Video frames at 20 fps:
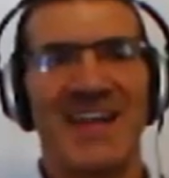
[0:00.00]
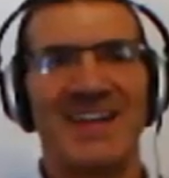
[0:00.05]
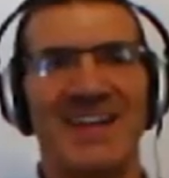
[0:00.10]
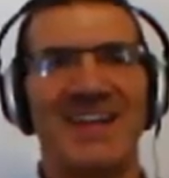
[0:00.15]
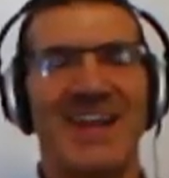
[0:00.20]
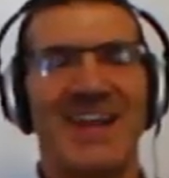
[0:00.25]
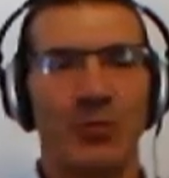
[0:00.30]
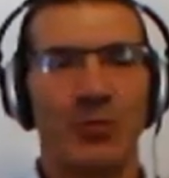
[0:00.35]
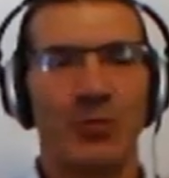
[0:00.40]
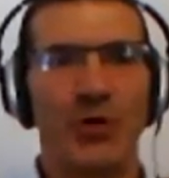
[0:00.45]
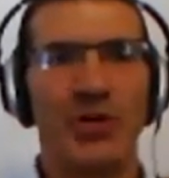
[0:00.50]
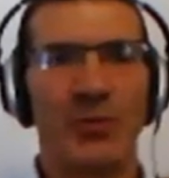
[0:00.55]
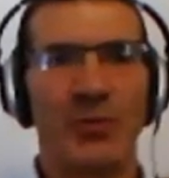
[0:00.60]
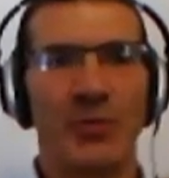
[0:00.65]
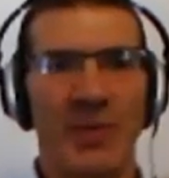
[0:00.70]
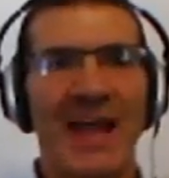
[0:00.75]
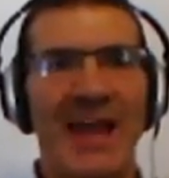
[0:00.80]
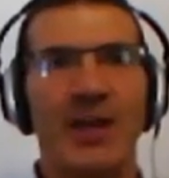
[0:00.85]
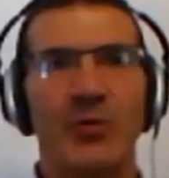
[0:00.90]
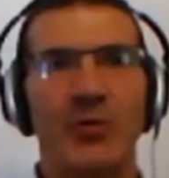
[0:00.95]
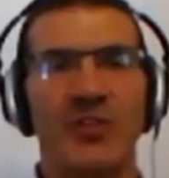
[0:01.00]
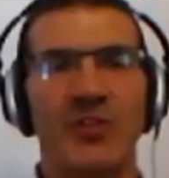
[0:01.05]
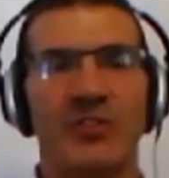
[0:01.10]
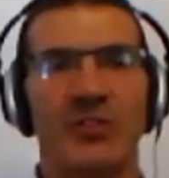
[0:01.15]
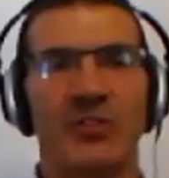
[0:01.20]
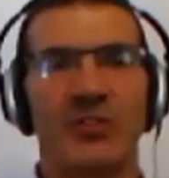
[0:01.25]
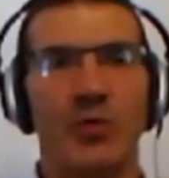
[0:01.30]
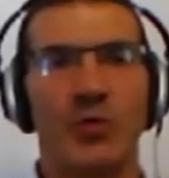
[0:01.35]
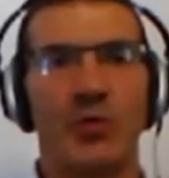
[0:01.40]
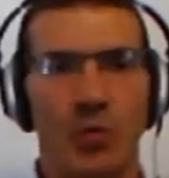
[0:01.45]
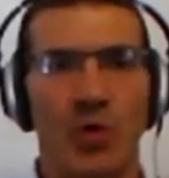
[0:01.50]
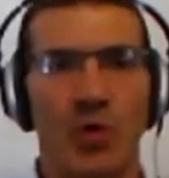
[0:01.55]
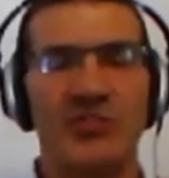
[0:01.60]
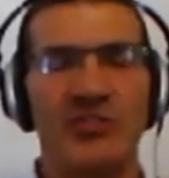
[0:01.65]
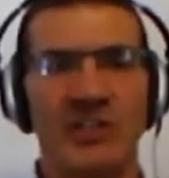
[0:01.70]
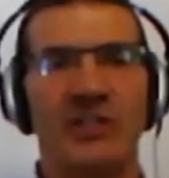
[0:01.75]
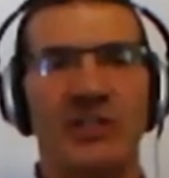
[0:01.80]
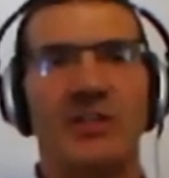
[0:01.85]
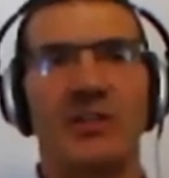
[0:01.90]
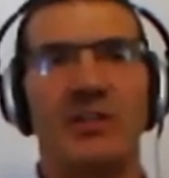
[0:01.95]
and work back with who were
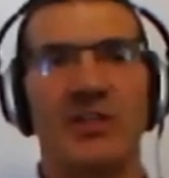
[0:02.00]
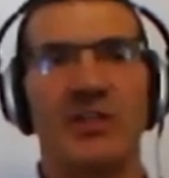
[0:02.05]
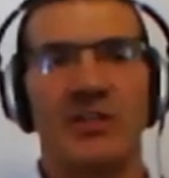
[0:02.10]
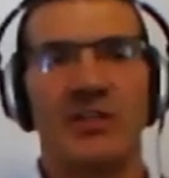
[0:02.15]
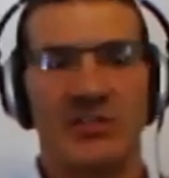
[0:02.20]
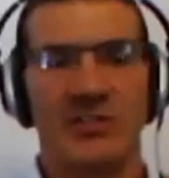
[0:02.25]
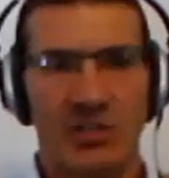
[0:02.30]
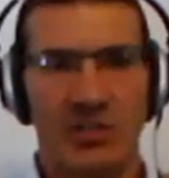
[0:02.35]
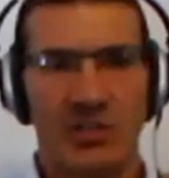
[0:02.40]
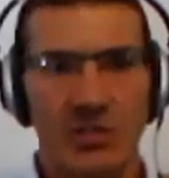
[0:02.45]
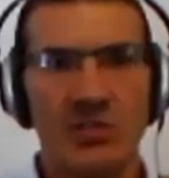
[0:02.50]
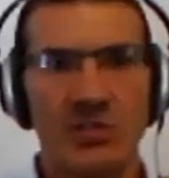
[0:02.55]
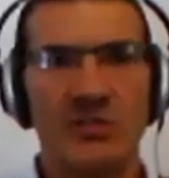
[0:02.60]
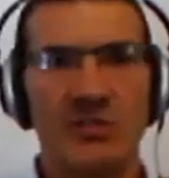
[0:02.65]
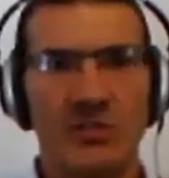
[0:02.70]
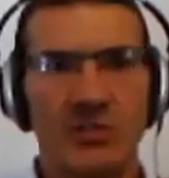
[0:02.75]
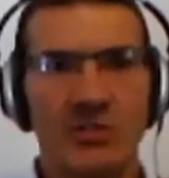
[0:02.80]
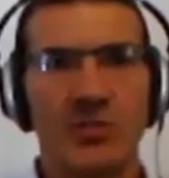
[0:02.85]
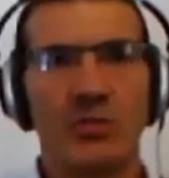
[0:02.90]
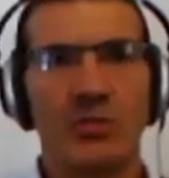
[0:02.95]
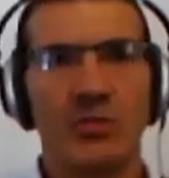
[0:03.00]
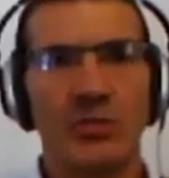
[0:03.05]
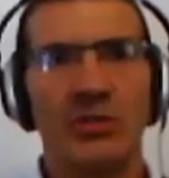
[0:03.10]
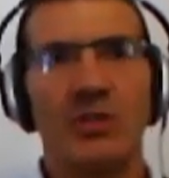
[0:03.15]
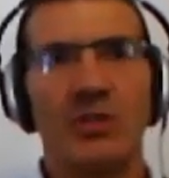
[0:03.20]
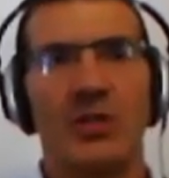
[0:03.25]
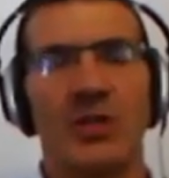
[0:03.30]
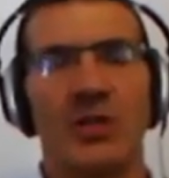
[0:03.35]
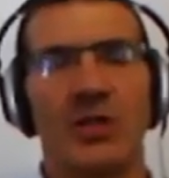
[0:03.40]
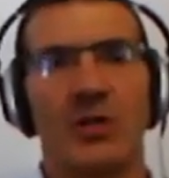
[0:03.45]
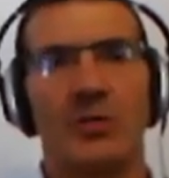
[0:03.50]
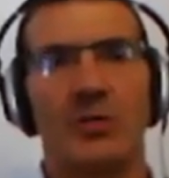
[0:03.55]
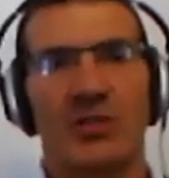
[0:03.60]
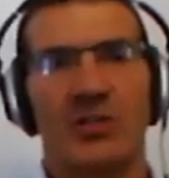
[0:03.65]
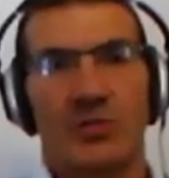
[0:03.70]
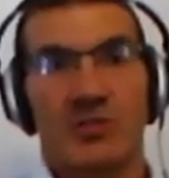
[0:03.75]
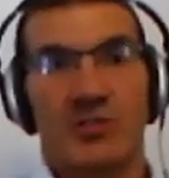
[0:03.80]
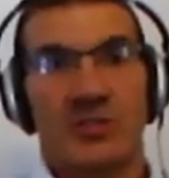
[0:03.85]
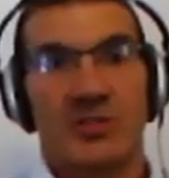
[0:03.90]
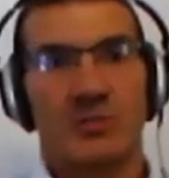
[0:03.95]
wanting to use the tool,
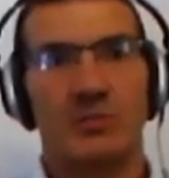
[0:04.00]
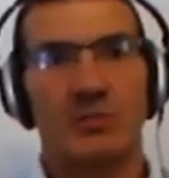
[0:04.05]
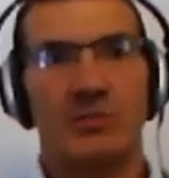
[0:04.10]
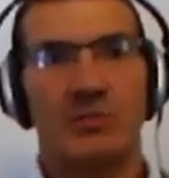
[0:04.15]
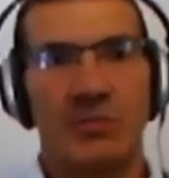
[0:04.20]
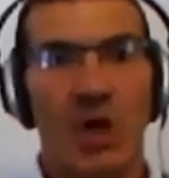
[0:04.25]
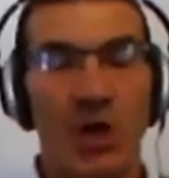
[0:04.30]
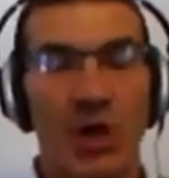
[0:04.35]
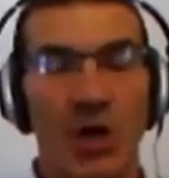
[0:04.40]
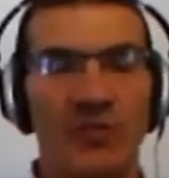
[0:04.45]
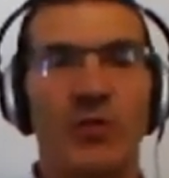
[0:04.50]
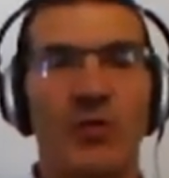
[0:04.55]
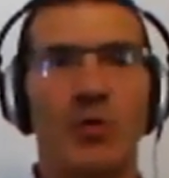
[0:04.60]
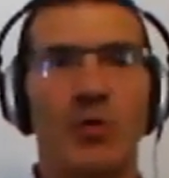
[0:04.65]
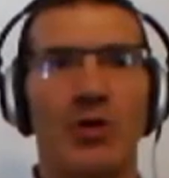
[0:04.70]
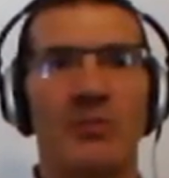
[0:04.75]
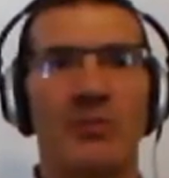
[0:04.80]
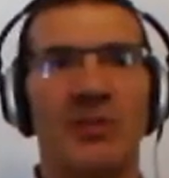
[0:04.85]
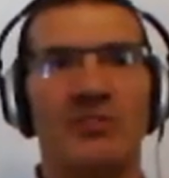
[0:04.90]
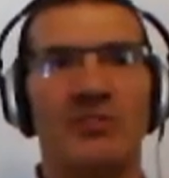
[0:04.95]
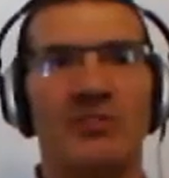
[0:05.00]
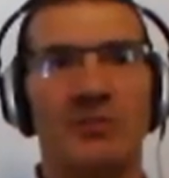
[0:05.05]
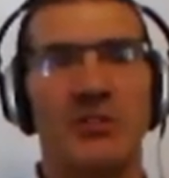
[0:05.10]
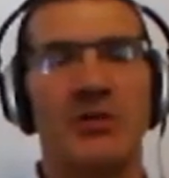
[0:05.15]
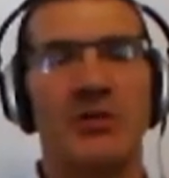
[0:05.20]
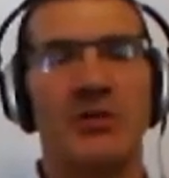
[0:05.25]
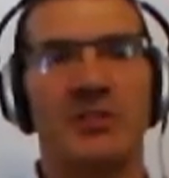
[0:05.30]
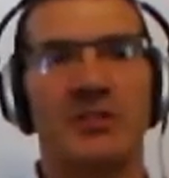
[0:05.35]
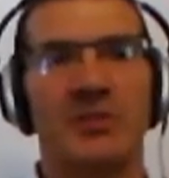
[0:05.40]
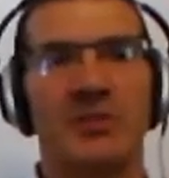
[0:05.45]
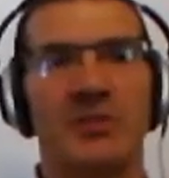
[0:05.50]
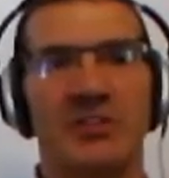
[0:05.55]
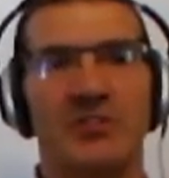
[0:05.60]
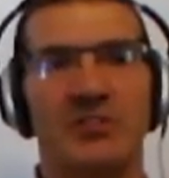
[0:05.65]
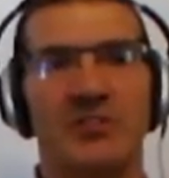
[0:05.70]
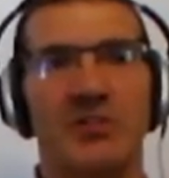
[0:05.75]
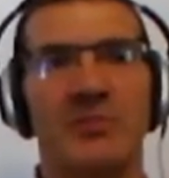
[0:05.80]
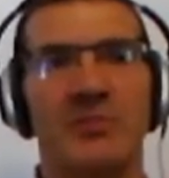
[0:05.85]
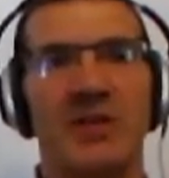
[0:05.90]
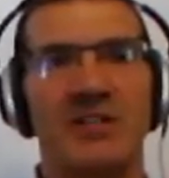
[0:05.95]
which was overwhelming, to be honest, but
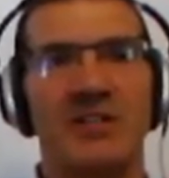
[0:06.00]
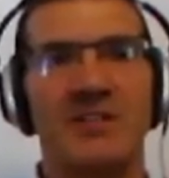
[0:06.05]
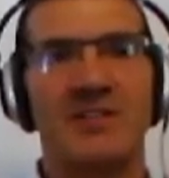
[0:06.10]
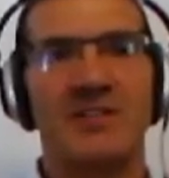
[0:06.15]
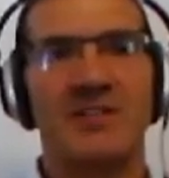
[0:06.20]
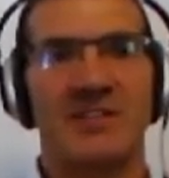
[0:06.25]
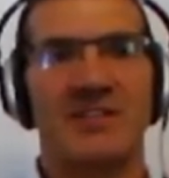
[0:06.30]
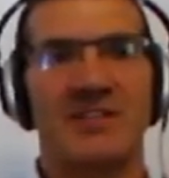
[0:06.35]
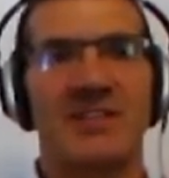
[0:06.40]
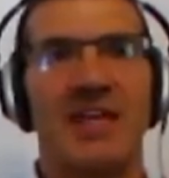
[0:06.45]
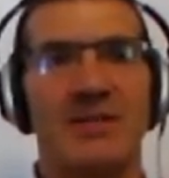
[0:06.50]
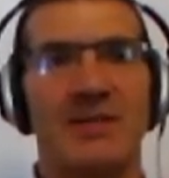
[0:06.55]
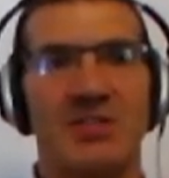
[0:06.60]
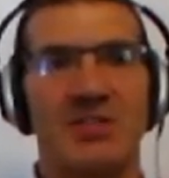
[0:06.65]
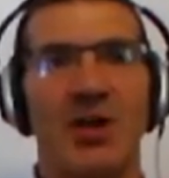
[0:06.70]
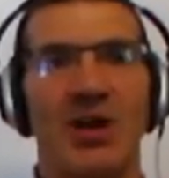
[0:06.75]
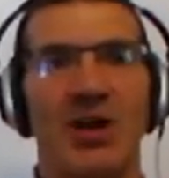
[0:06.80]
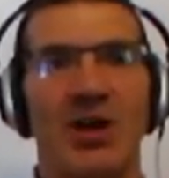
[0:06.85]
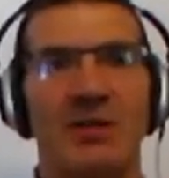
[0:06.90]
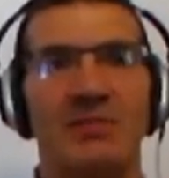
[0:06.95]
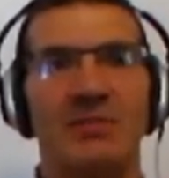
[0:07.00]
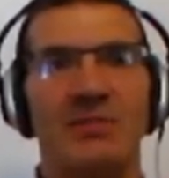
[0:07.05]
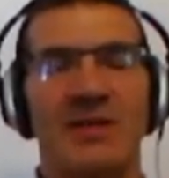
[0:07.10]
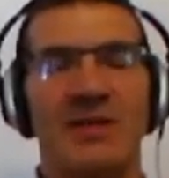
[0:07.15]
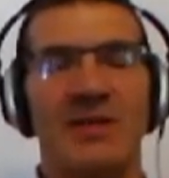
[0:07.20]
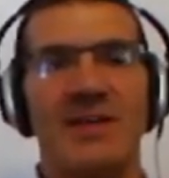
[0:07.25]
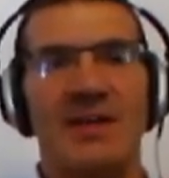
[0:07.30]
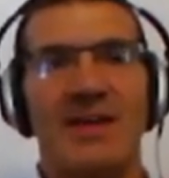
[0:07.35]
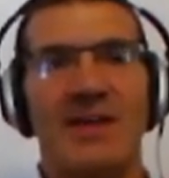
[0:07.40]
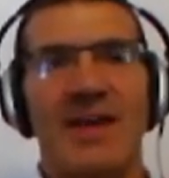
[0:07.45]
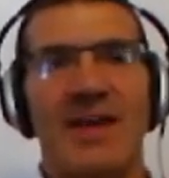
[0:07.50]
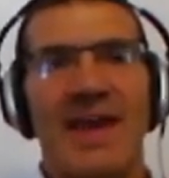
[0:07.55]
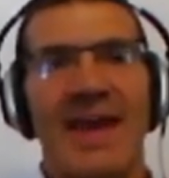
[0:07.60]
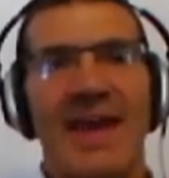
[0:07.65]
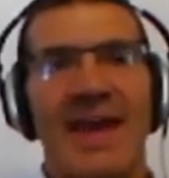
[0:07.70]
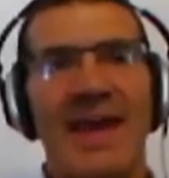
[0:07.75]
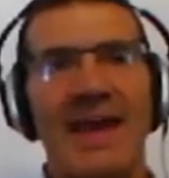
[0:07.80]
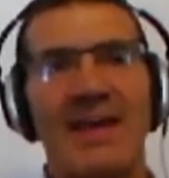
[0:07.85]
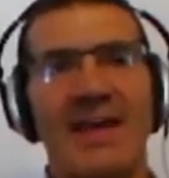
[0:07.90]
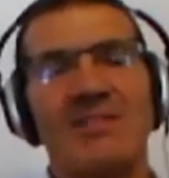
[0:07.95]
tremendous at the same time.
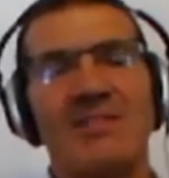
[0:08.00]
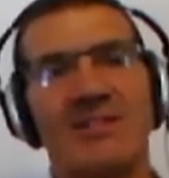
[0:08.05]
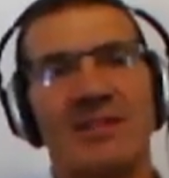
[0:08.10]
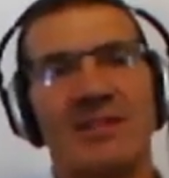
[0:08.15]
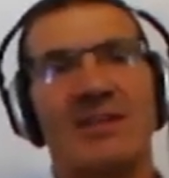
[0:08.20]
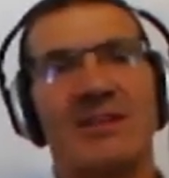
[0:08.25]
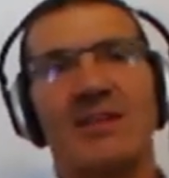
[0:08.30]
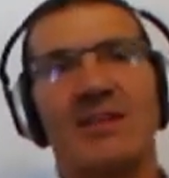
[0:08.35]
And